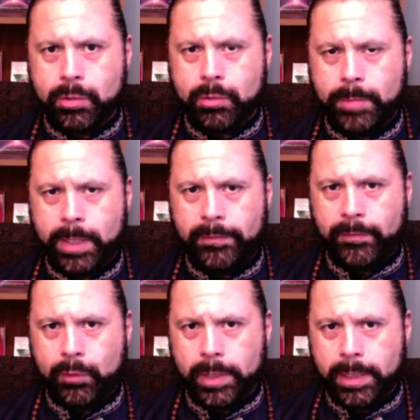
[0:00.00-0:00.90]
to be
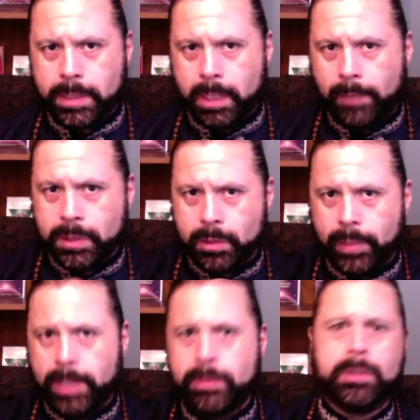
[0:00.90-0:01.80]
fully
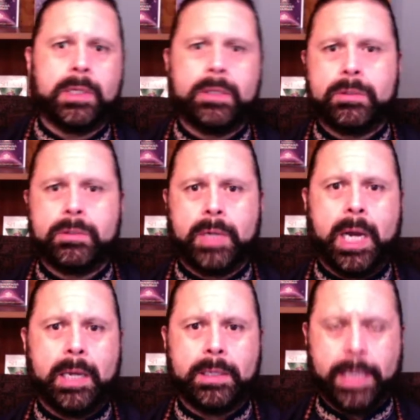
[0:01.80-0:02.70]
self-surrendered unto
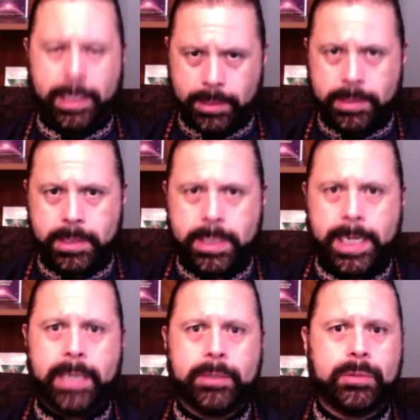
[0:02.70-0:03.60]
God. That this is
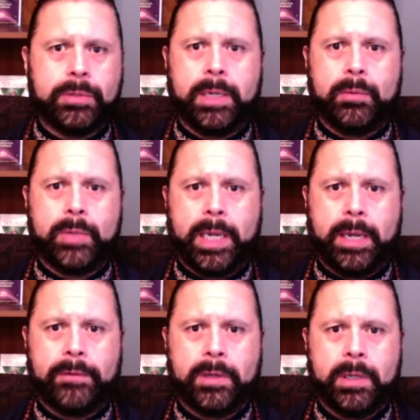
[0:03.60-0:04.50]
the attitude that we
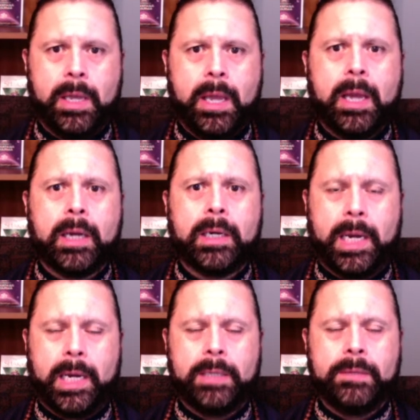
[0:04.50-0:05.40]
have.
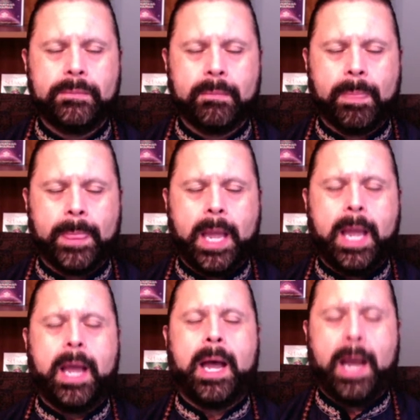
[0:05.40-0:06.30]
God,
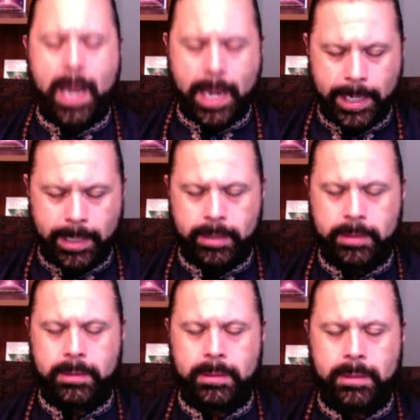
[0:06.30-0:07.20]
I.
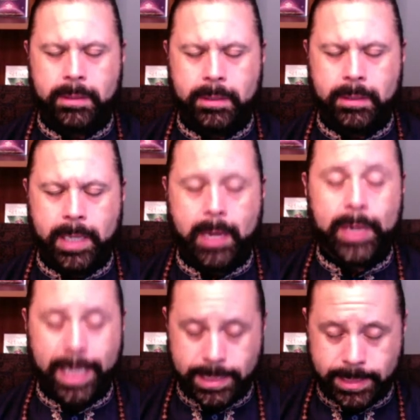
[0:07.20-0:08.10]
And
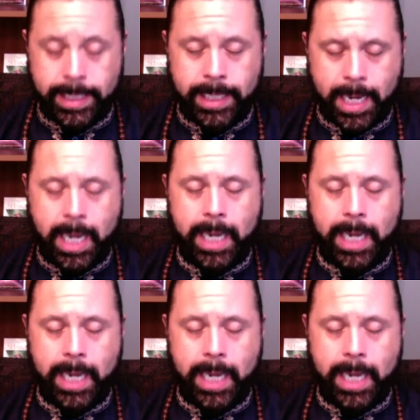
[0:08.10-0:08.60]
when I say